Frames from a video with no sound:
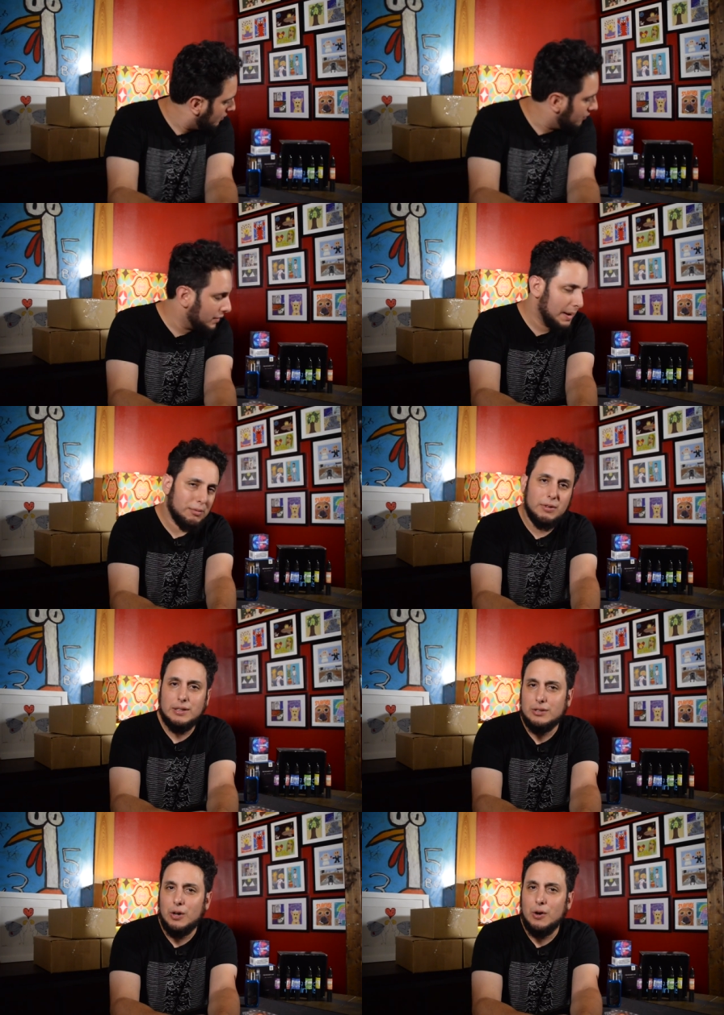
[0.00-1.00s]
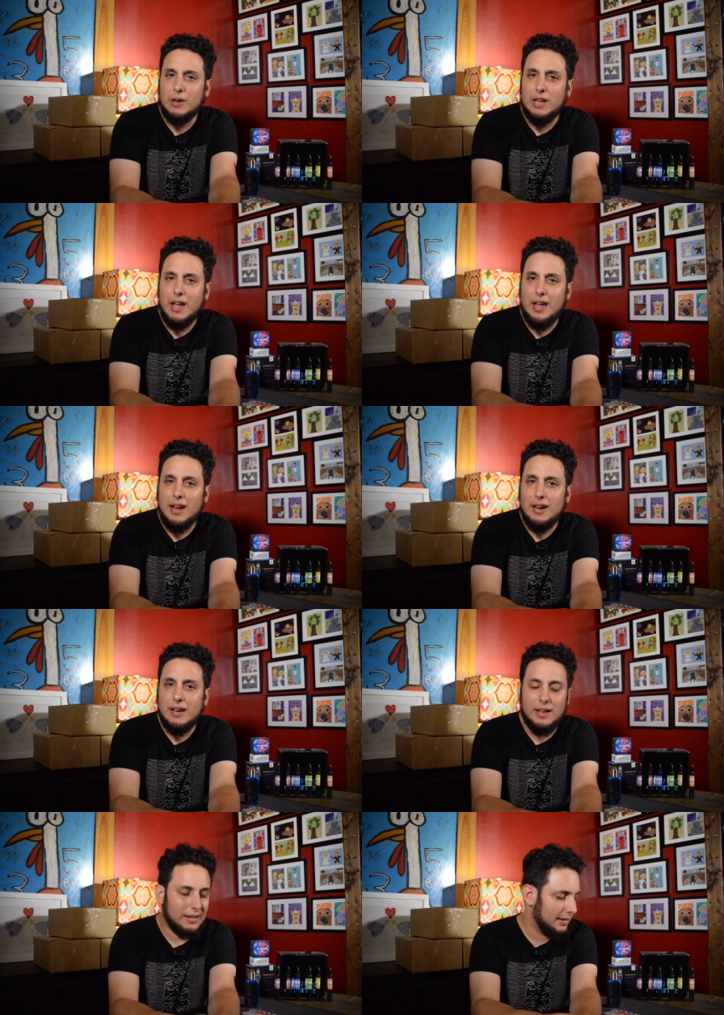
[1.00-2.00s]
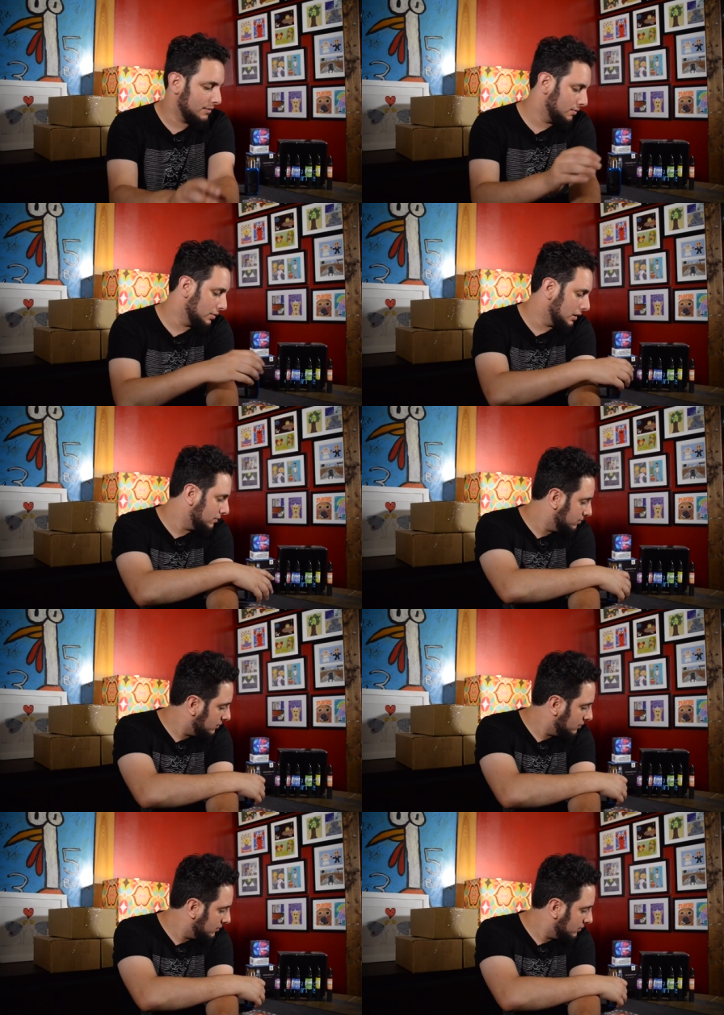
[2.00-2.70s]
Vaporous R D A, and we're